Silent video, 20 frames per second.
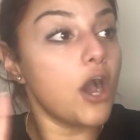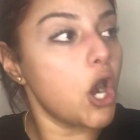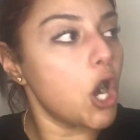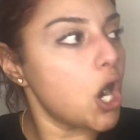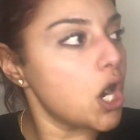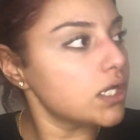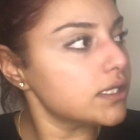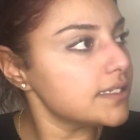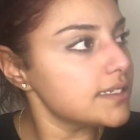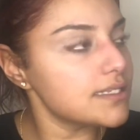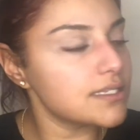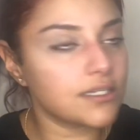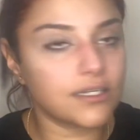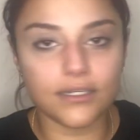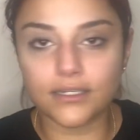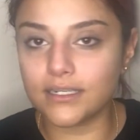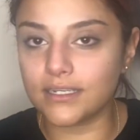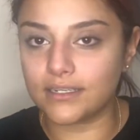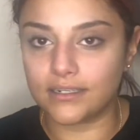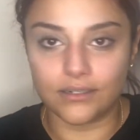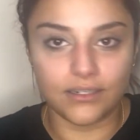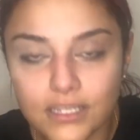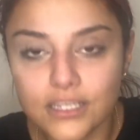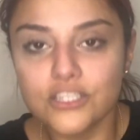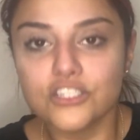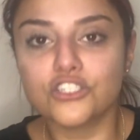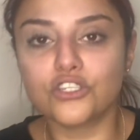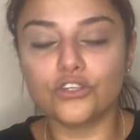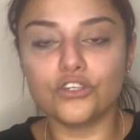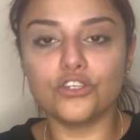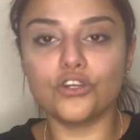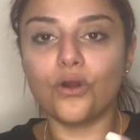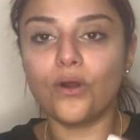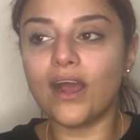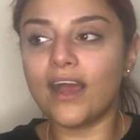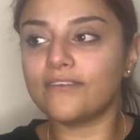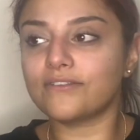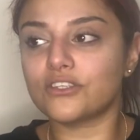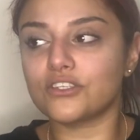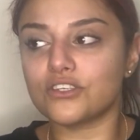All is good. So you
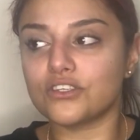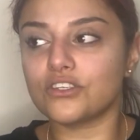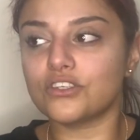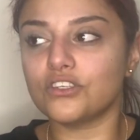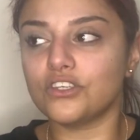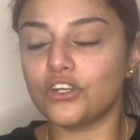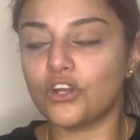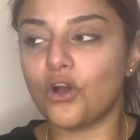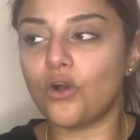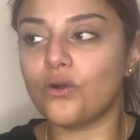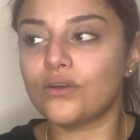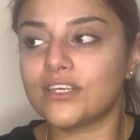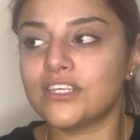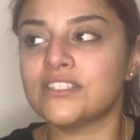don't have to,